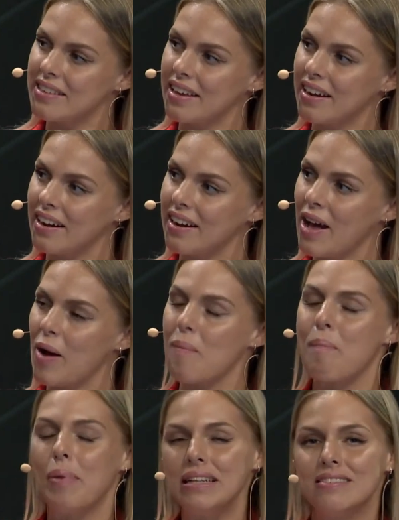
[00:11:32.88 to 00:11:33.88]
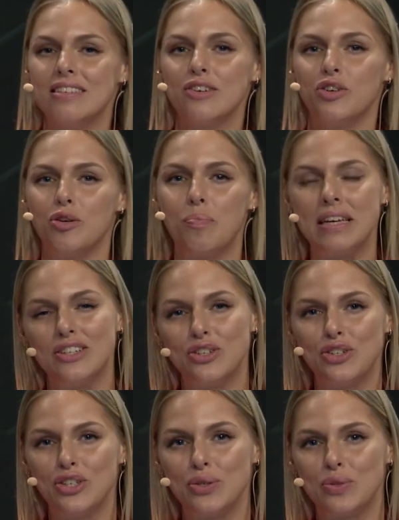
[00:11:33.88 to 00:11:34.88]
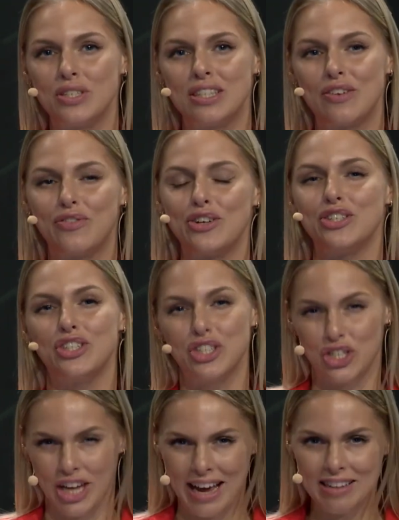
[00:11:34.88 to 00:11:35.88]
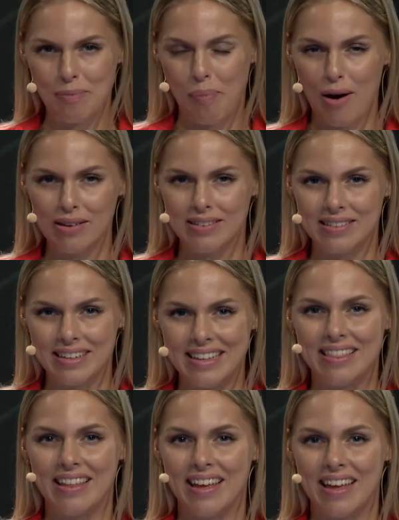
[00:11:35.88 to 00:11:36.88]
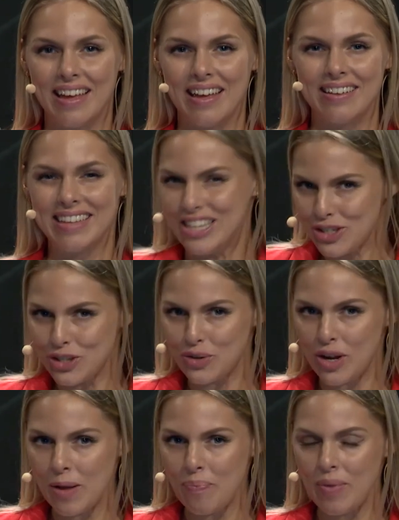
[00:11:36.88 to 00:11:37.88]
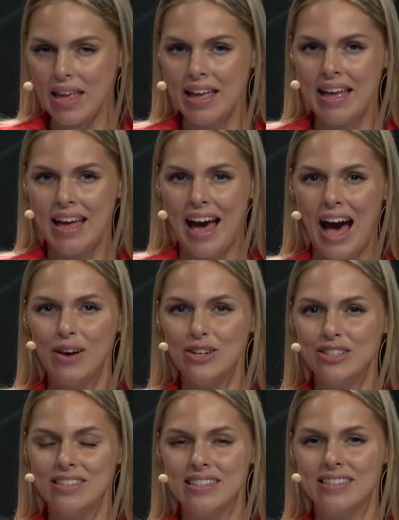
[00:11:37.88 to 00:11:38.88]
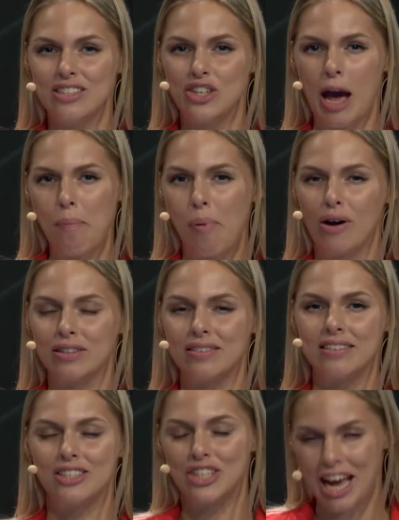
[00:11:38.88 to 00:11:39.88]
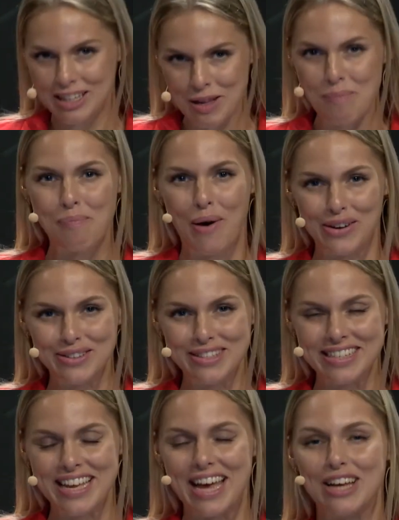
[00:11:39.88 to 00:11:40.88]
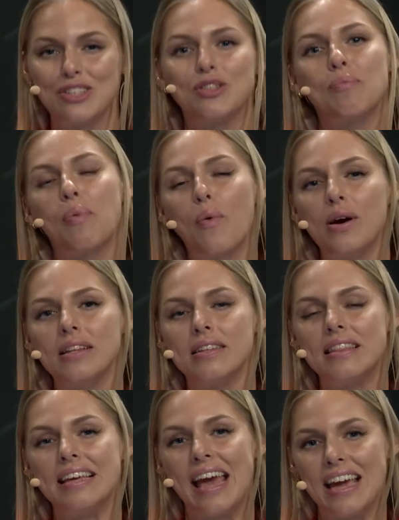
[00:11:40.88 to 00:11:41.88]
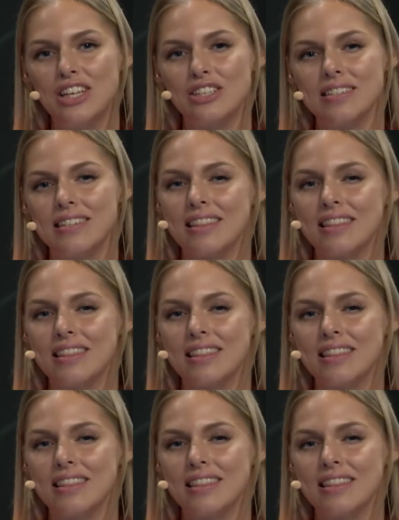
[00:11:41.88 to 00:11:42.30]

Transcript: year, Betsson Group introduced the first chatbot in the industry. How does this chatbot support the agents